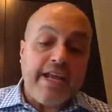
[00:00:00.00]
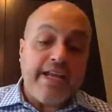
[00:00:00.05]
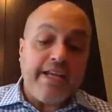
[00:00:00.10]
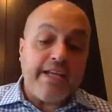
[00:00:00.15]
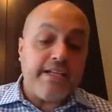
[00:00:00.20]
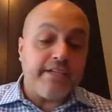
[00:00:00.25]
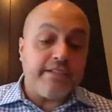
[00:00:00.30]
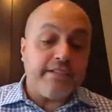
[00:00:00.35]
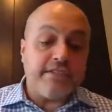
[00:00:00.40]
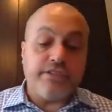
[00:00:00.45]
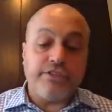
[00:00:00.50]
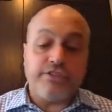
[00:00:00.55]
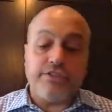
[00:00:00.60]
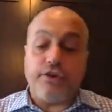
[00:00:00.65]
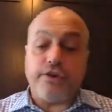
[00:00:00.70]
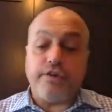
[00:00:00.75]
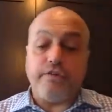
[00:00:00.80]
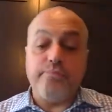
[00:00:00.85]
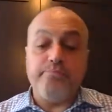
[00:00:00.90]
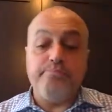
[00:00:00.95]
any
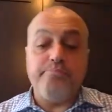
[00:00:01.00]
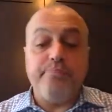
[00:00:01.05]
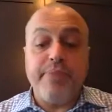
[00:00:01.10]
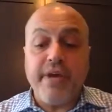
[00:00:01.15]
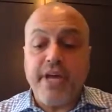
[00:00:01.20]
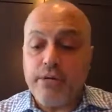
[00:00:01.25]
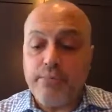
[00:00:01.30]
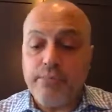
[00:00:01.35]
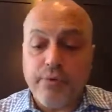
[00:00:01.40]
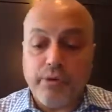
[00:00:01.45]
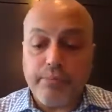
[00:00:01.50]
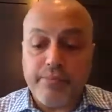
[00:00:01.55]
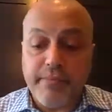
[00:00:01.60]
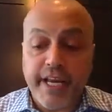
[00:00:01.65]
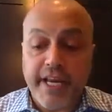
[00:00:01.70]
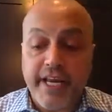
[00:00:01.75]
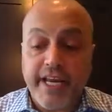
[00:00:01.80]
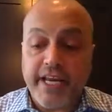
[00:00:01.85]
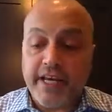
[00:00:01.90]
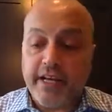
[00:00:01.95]
sort of
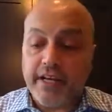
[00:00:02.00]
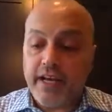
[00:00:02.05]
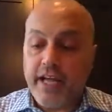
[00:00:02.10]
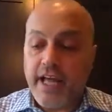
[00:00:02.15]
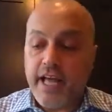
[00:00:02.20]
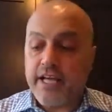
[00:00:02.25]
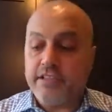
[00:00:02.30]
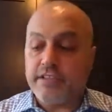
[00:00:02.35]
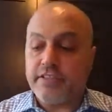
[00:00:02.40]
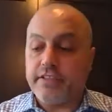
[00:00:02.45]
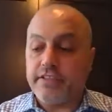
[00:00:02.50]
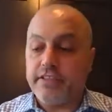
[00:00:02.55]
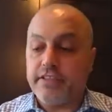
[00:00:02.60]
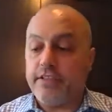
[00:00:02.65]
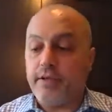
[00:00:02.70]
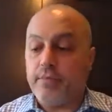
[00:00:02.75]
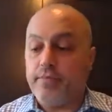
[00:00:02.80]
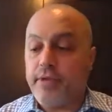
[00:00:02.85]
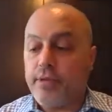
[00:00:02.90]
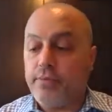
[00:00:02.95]
biddable media, as
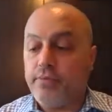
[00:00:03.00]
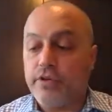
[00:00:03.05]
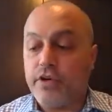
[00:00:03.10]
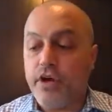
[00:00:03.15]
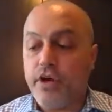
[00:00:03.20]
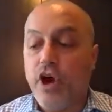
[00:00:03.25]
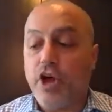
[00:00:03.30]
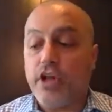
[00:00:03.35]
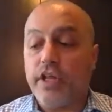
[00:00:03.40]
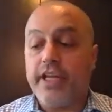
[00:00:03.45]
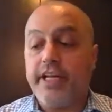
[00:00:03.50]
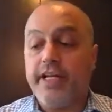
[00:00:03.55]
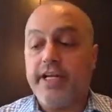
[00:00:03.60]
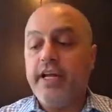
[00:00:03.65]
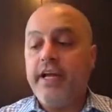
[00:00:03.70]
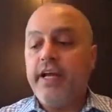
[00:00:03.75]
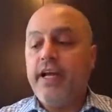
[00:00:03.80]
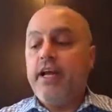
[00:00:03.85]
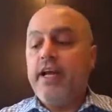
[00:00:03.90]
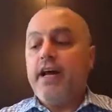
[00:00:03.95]
some people
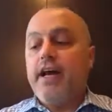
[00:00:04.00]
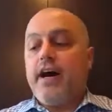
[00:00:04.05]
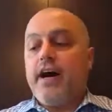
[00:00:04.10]
call it,